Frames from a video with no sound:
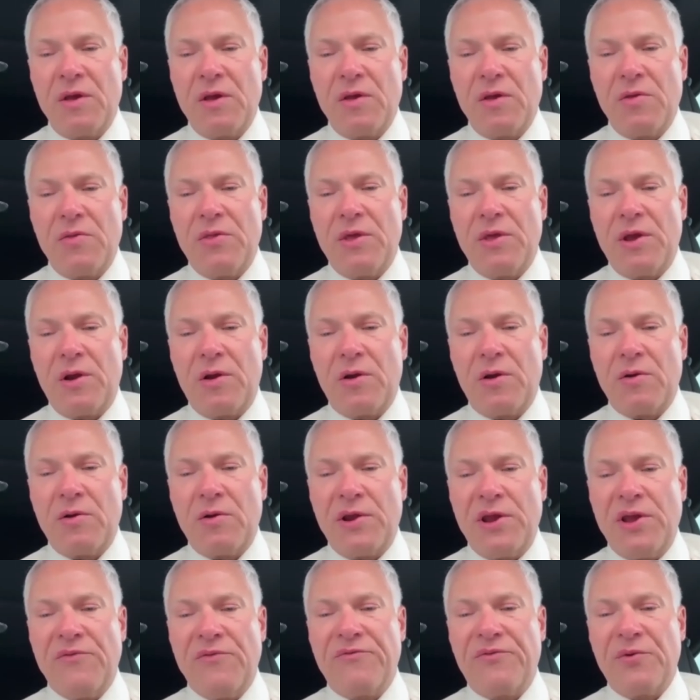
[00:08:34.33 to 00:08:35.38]
their
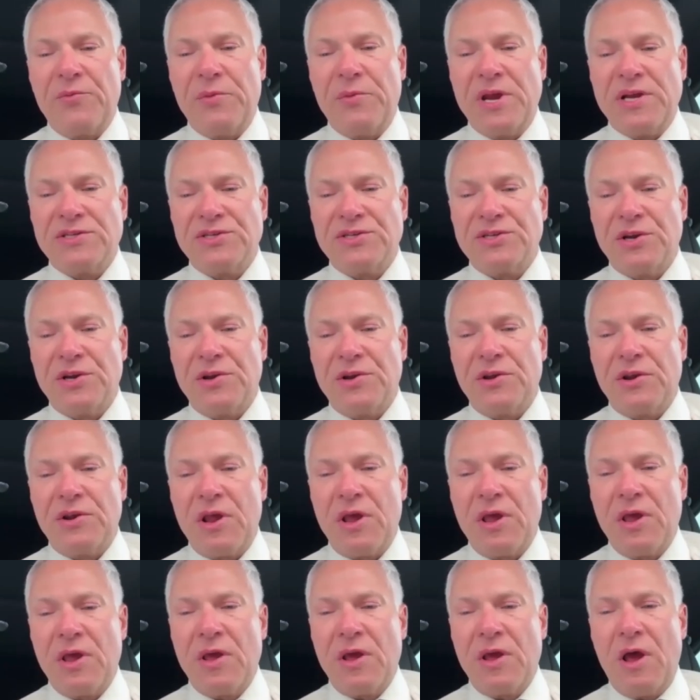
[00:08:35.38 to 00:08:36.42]
information
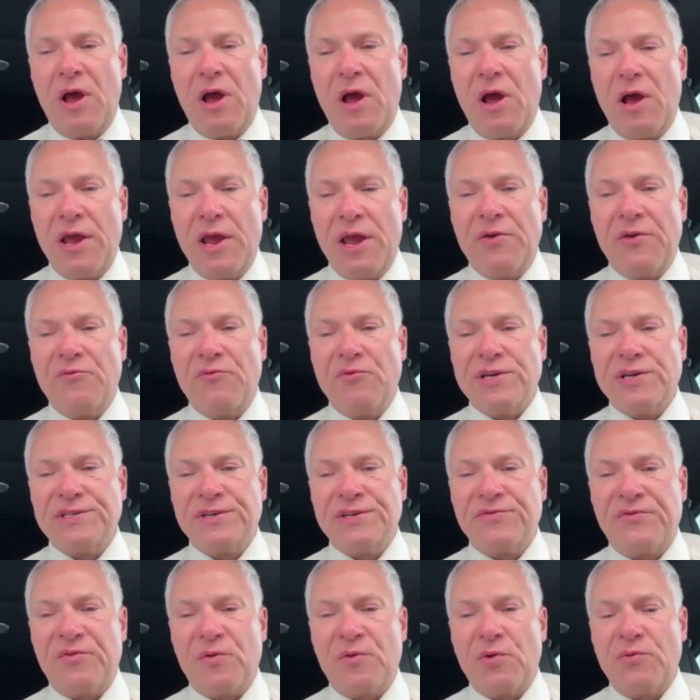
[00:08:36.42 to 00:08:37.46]
and
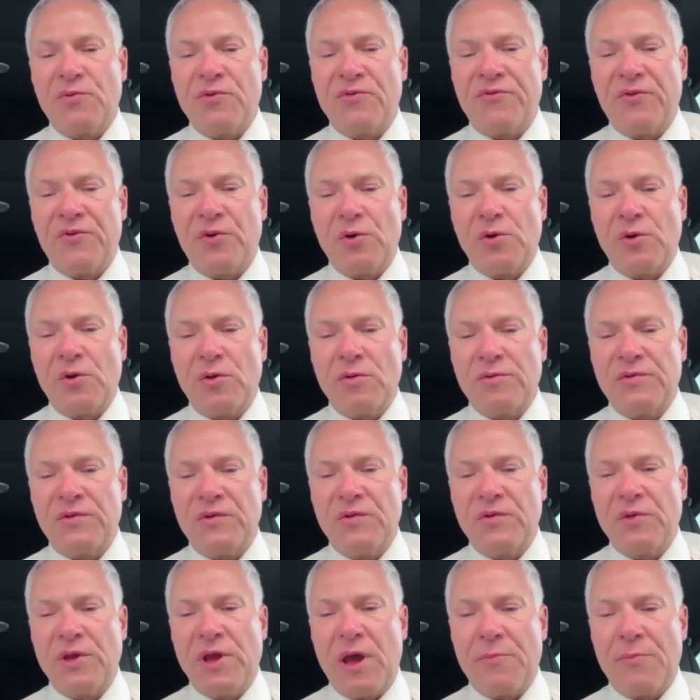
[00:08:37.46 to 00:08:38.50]
reason for referral
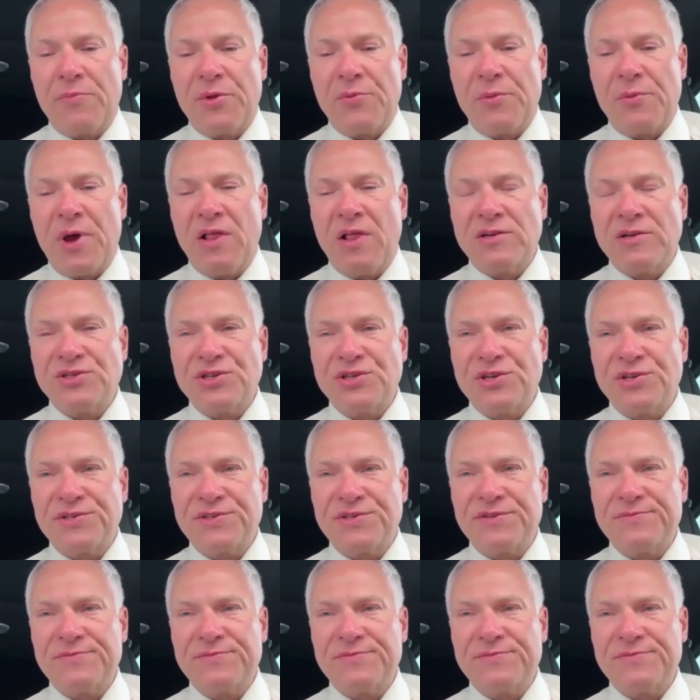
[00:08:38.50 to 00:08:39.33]
to the ophthalmologist.